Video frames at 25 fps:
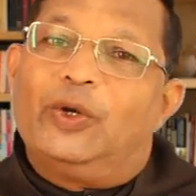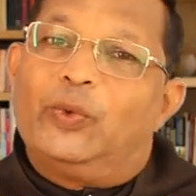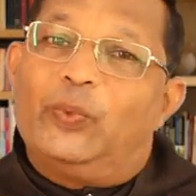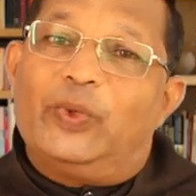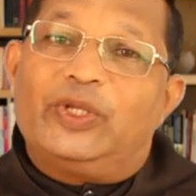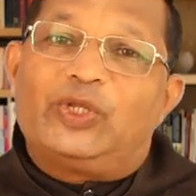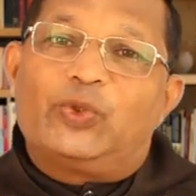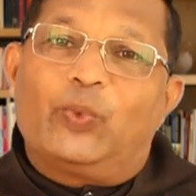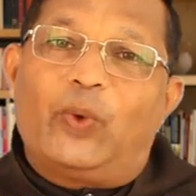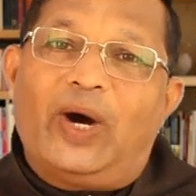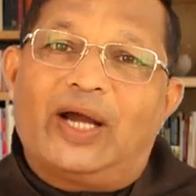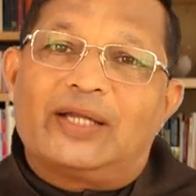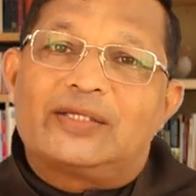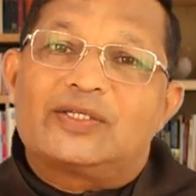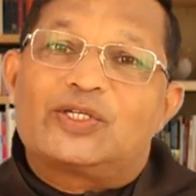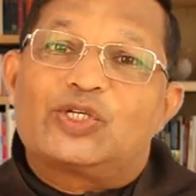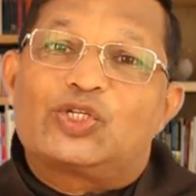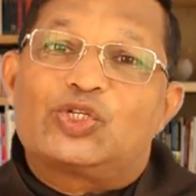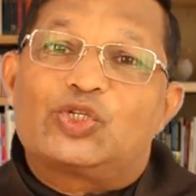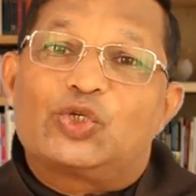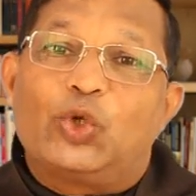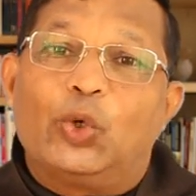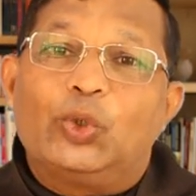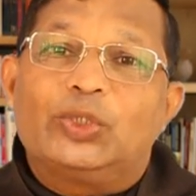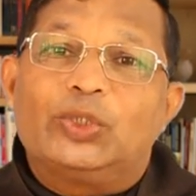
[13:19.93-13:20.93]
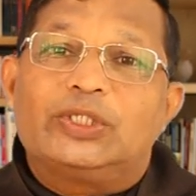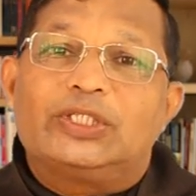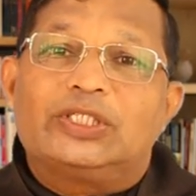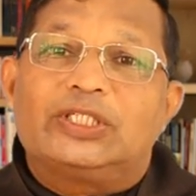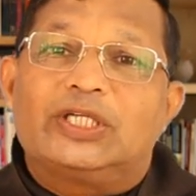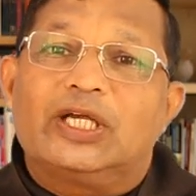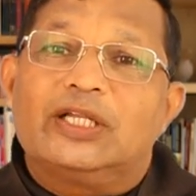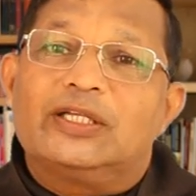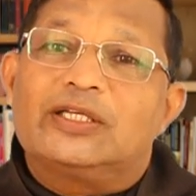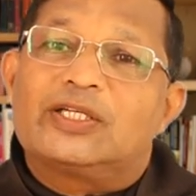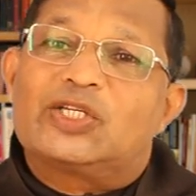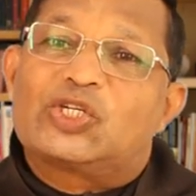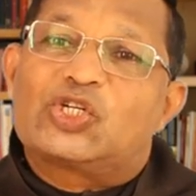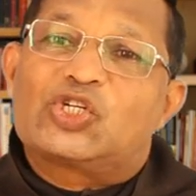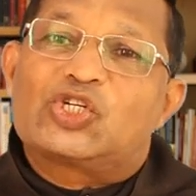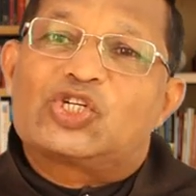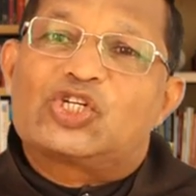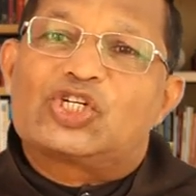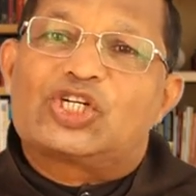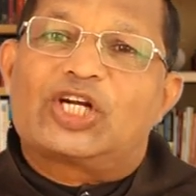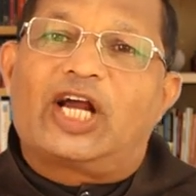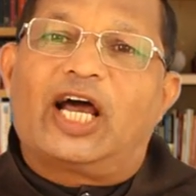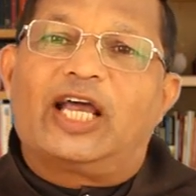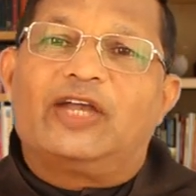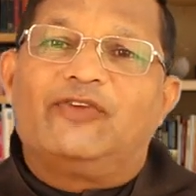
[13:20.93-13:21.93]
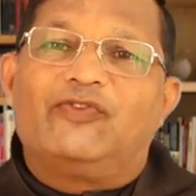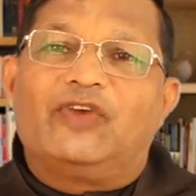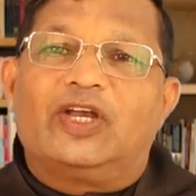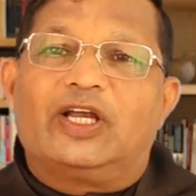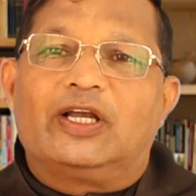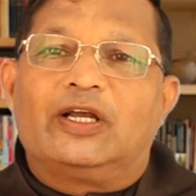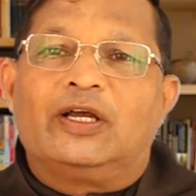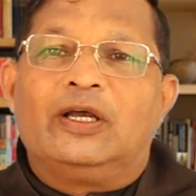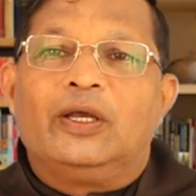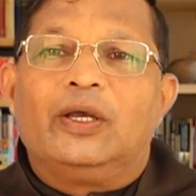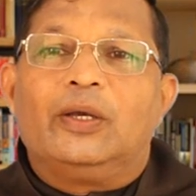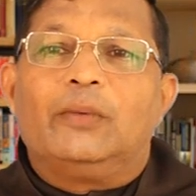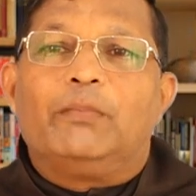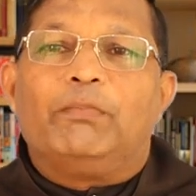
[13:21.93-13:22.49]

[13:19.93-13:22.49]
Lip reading: with one's total striving